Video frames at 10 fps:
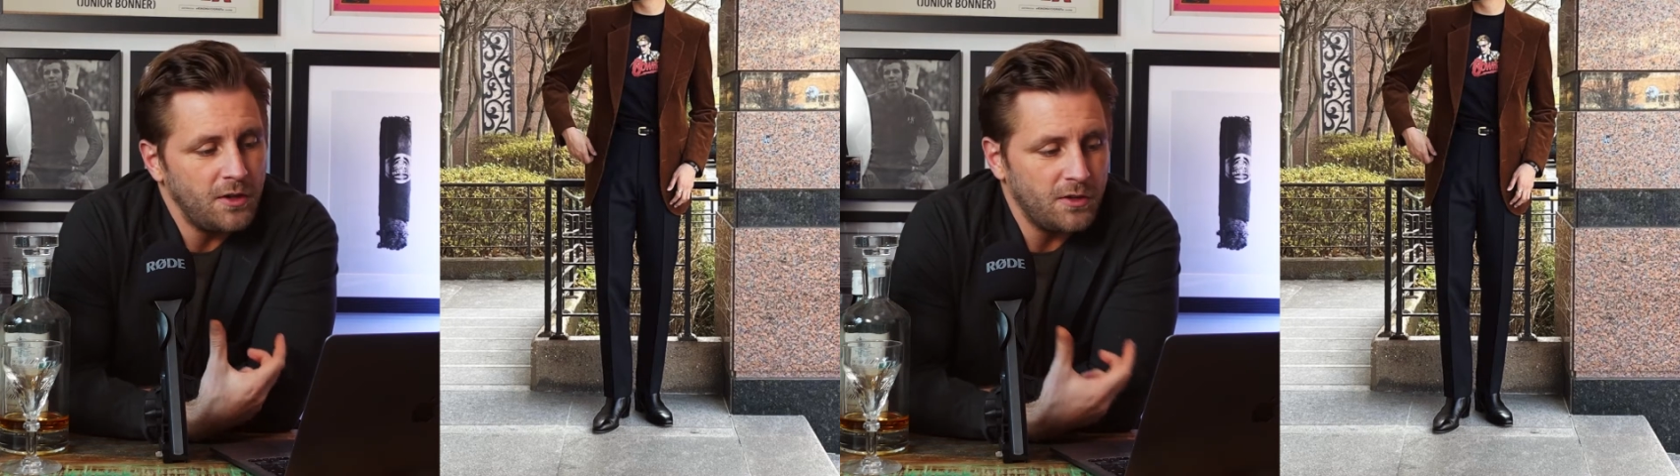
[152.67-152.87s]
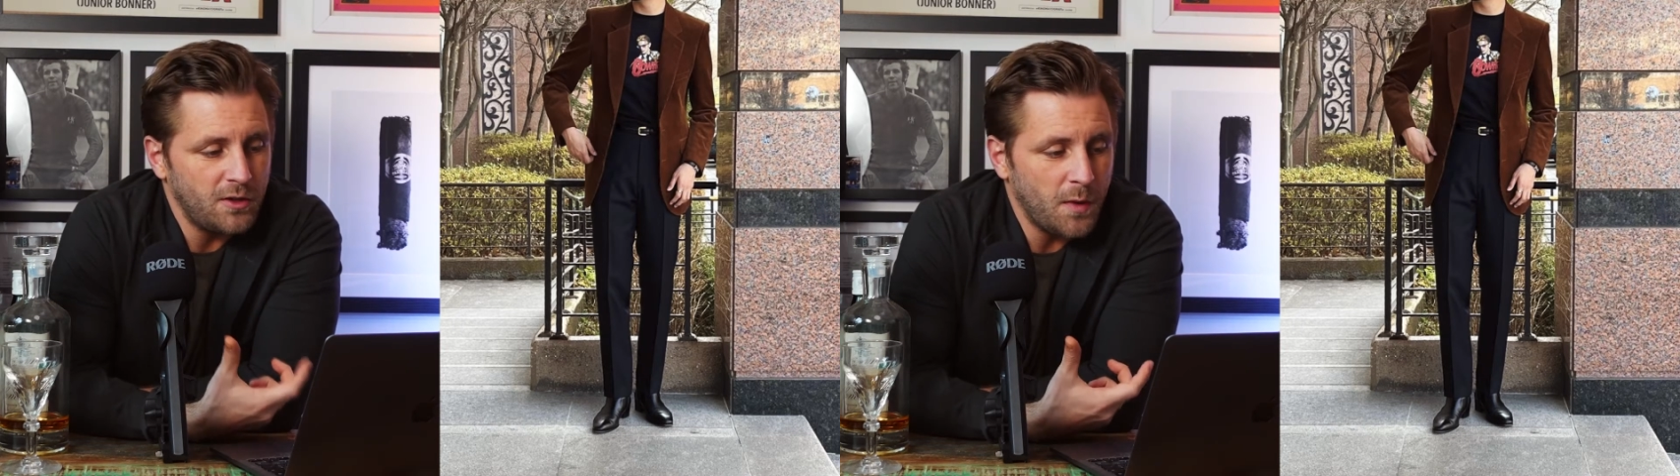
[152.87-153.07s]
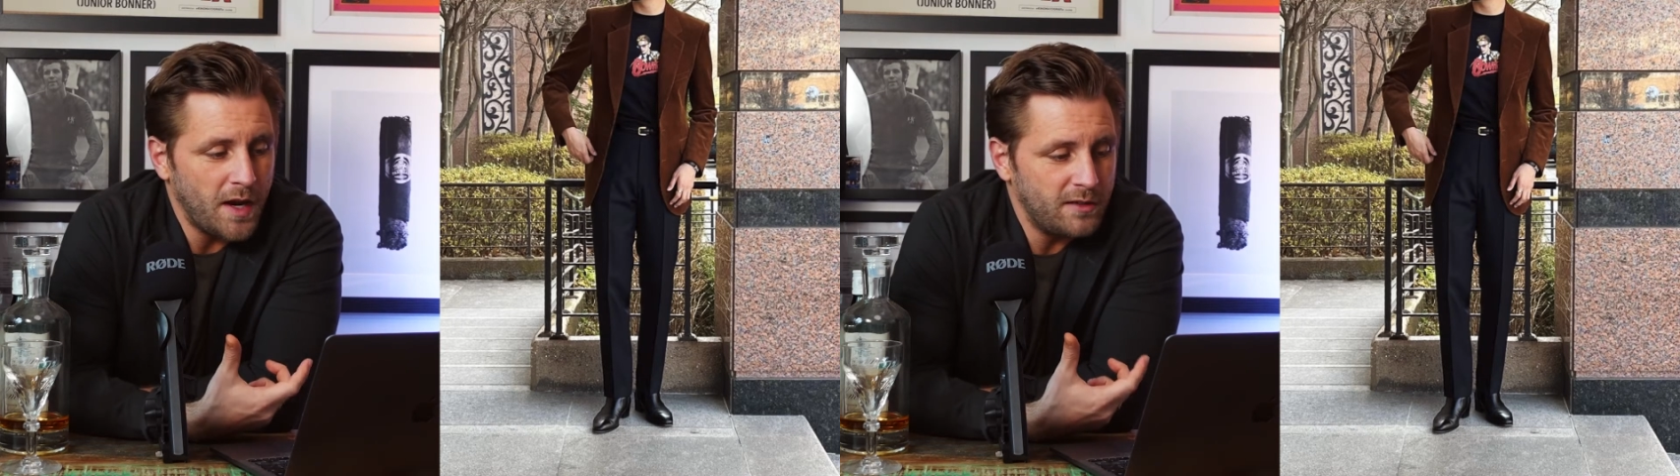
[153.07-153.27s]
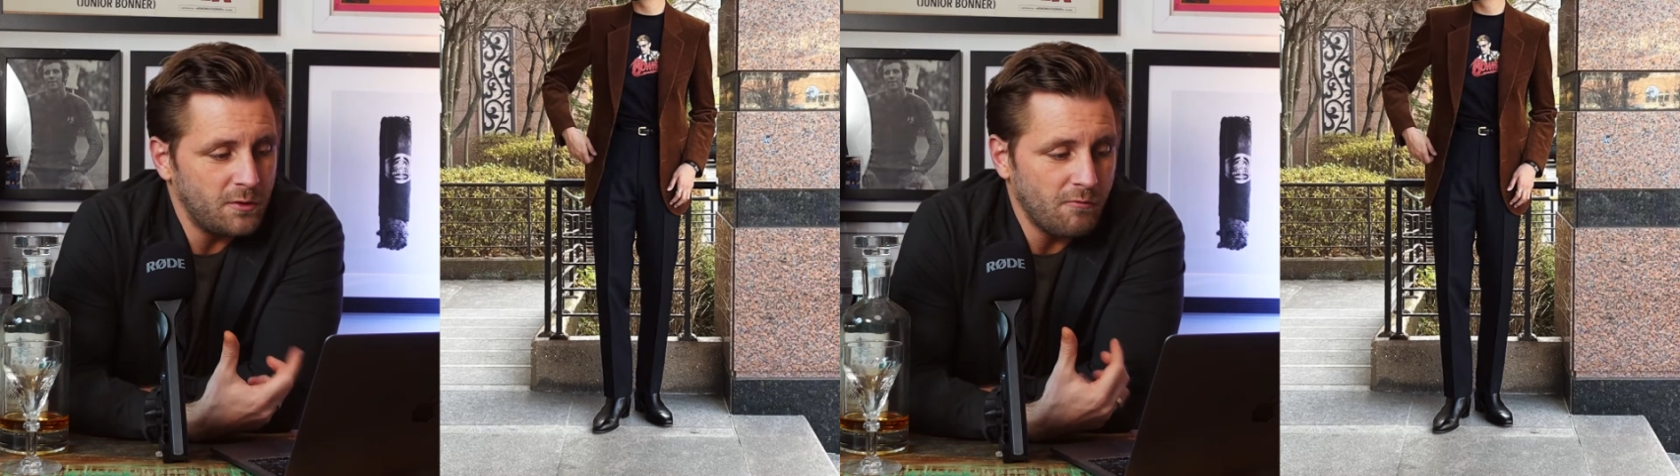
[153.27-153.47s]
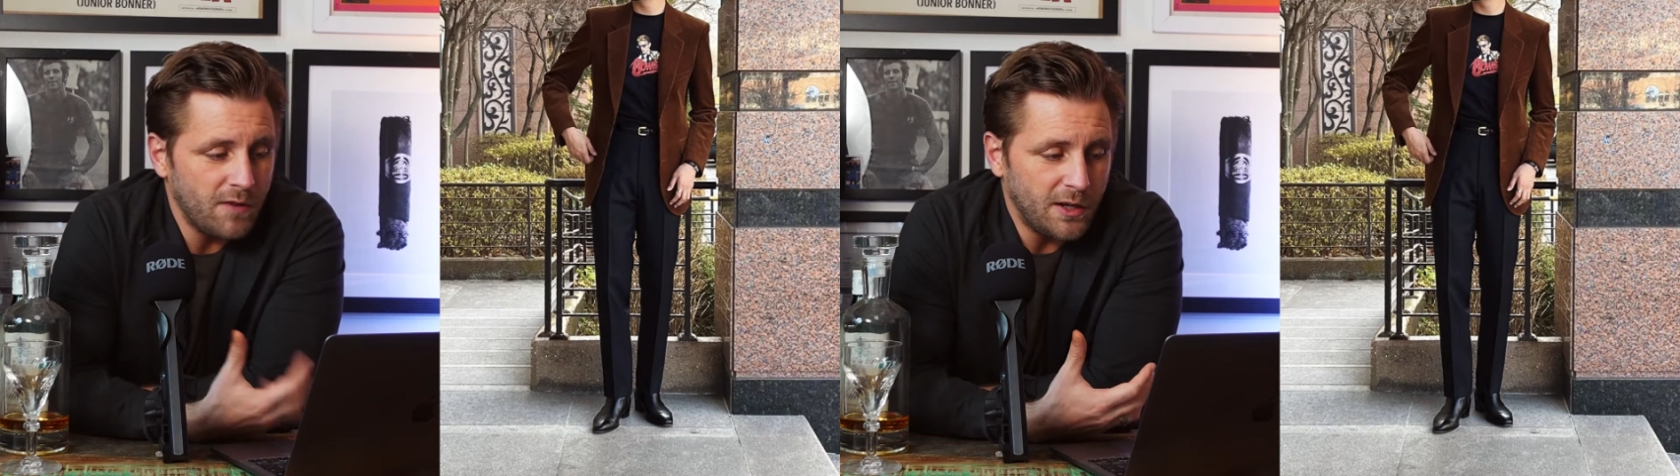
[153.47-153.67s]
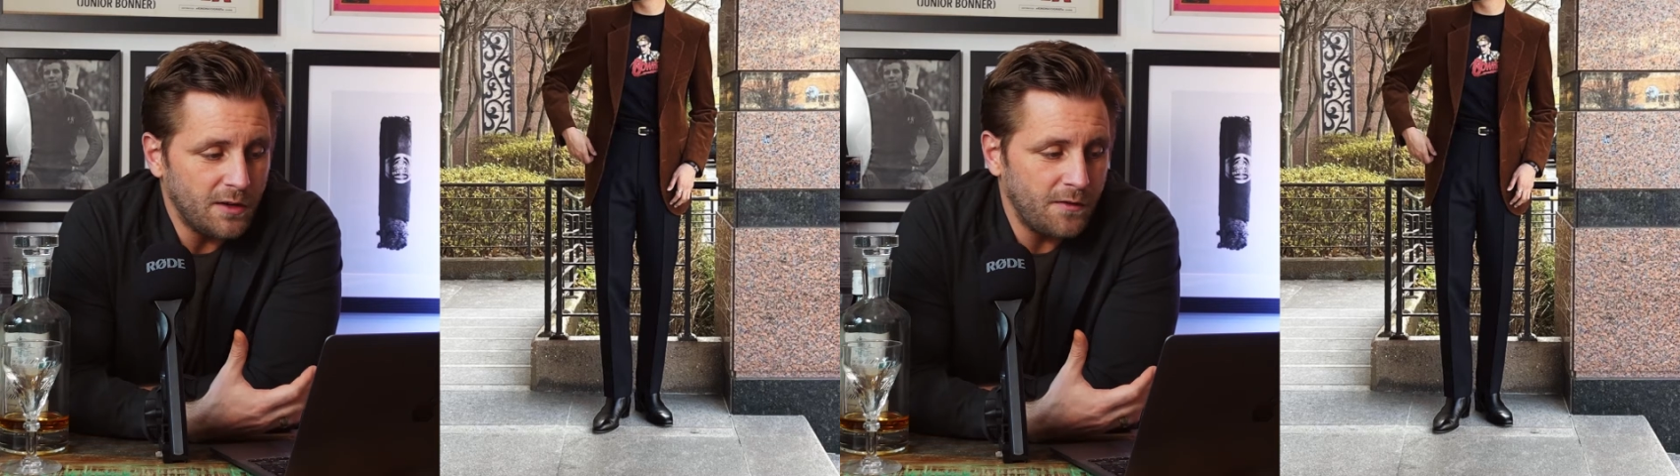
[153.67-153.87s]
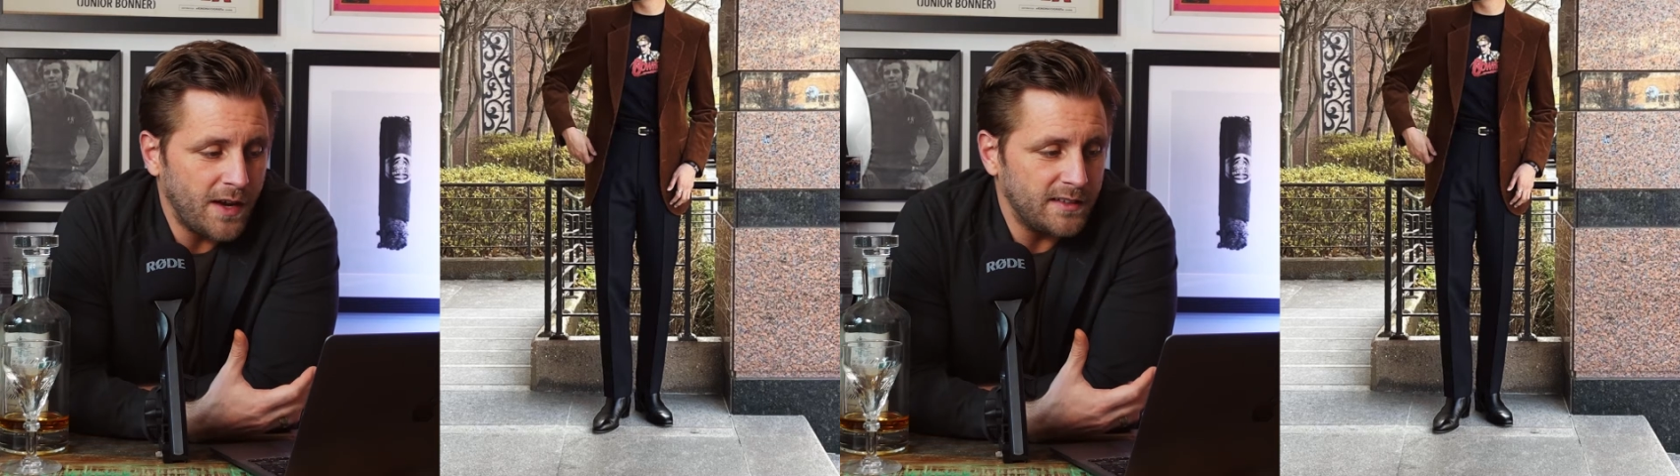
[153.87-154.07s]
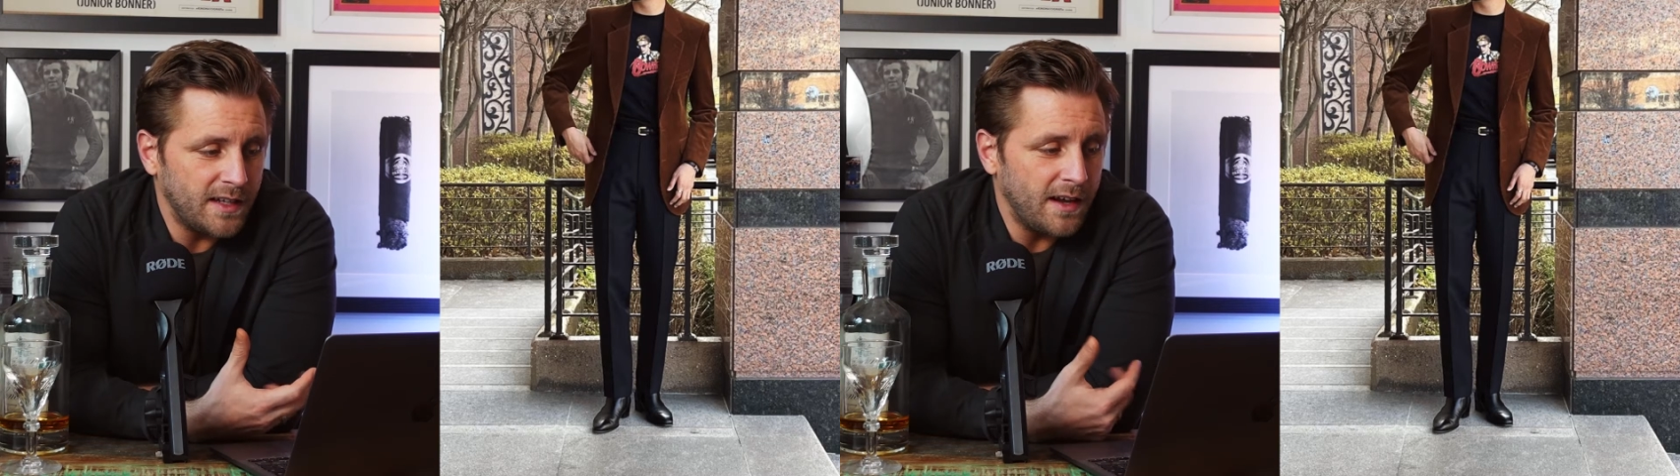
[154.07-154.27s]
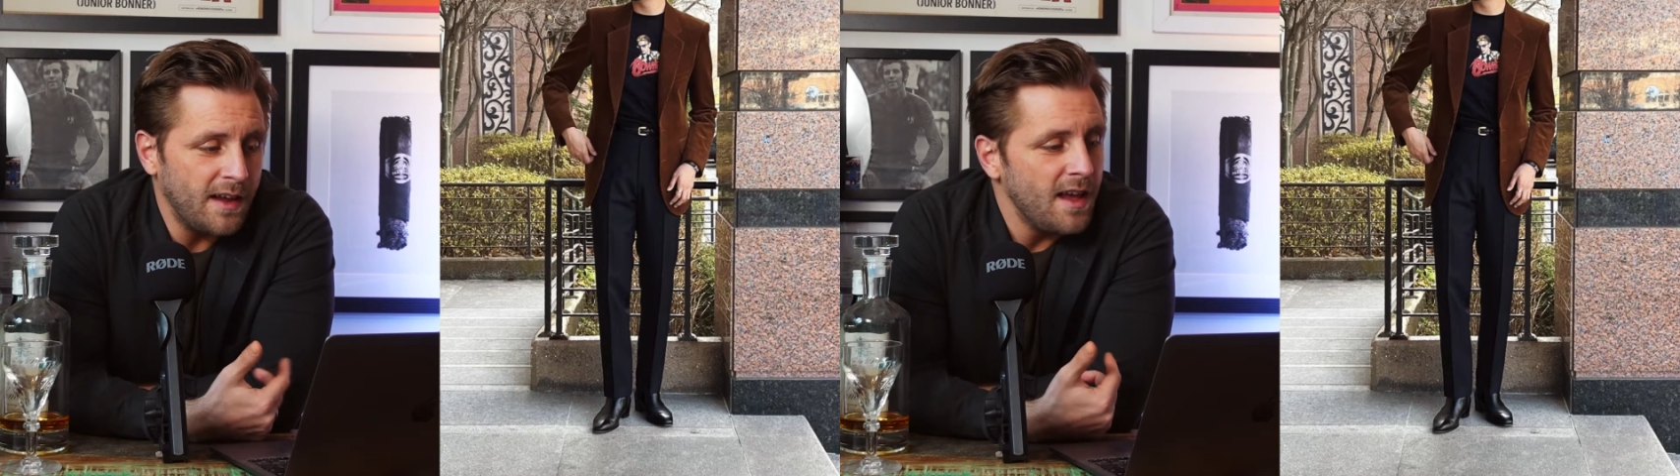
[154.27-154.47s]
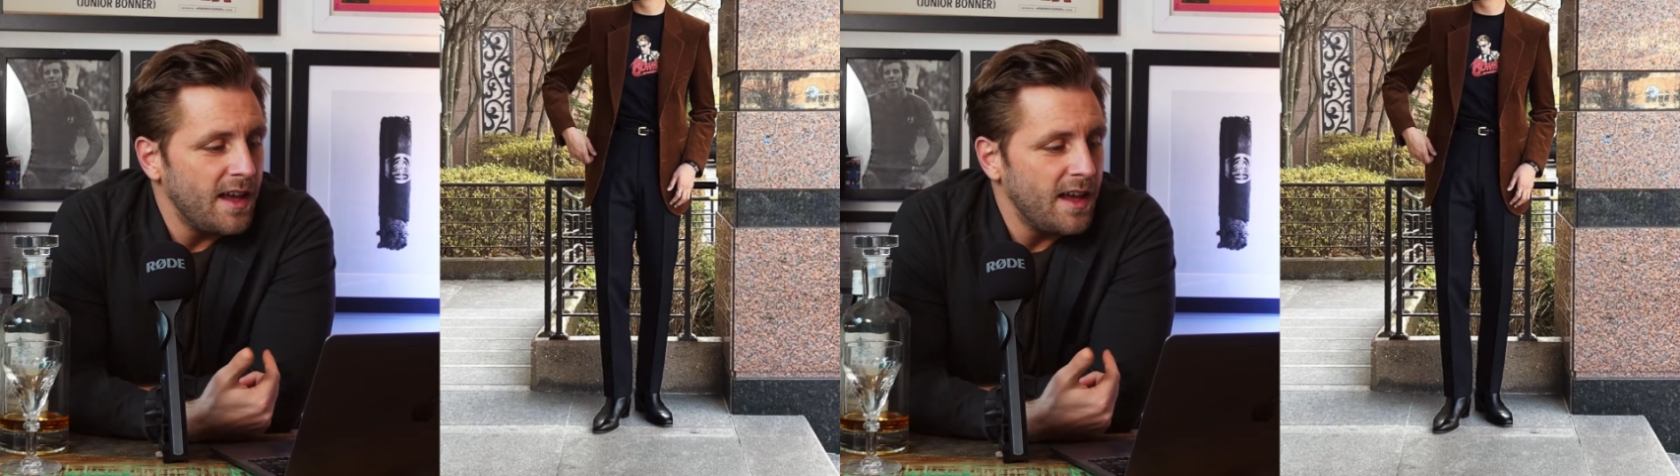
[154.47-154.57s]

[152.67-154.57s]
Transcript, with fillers: you can do it to a really good effect here.